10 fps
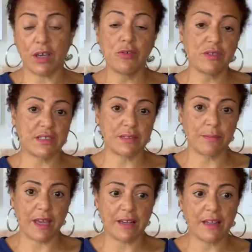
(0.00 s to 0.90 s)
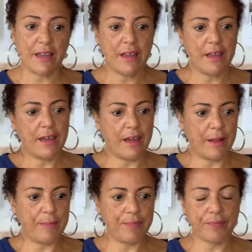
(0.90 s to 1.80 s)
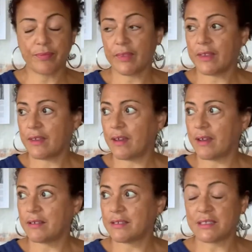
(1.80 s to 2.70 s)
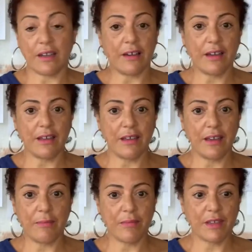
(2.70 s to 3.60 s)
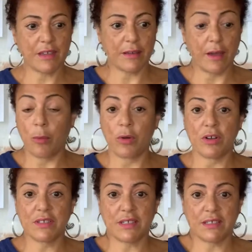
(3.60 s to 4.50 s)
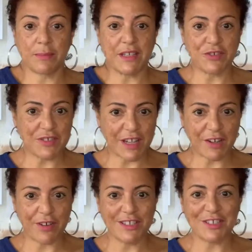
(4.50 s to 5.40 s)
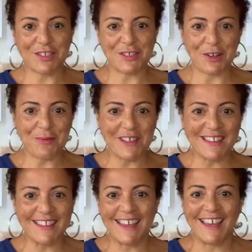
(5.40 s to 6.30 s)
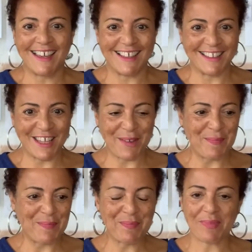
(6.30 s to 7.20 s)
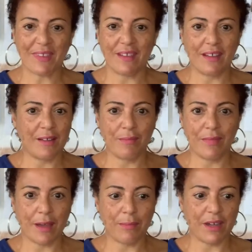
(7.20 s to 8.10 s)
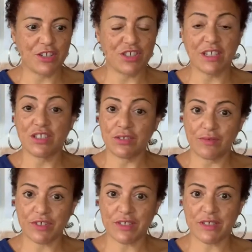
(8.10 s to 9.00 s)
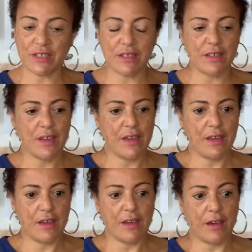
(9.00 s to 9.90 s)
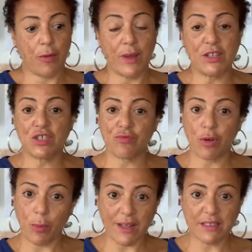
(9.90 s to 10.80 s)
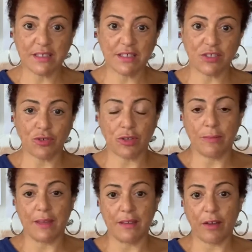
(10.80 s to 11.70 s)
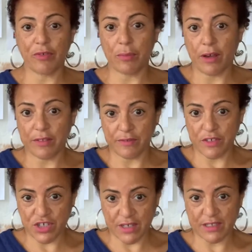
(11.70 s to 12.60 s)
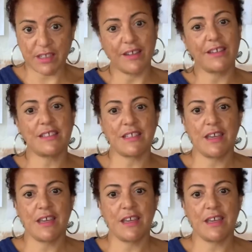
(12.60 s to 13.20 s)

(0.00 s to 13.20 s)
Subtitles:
Otis and Ben, and I worked as a painter and decorator to start with, and then I managed to get to university. I went to Rwanda to document the aftermath of the genocide.